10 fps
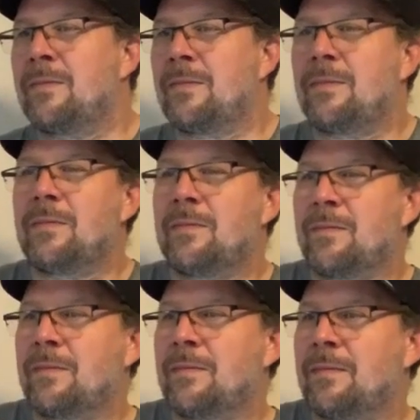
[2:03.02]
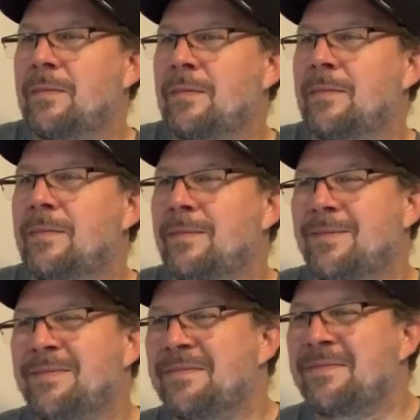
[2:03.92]

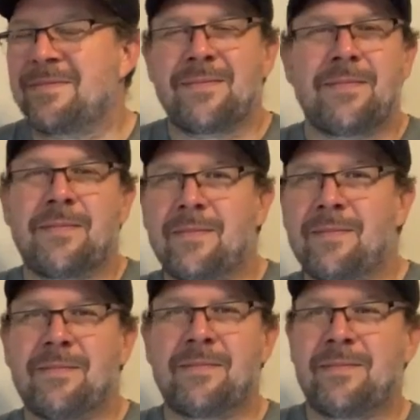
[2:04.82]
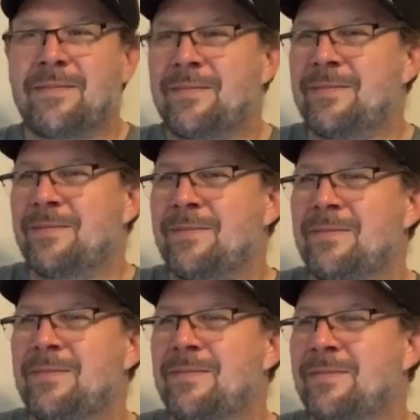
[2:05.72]

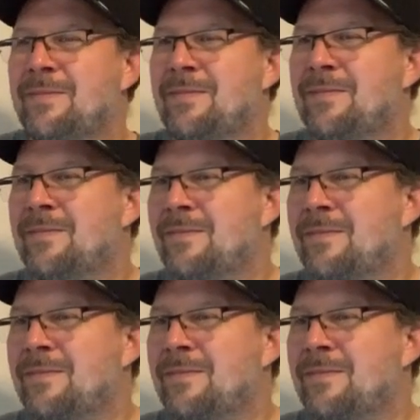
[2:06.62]
No words are spoken by the person on screen.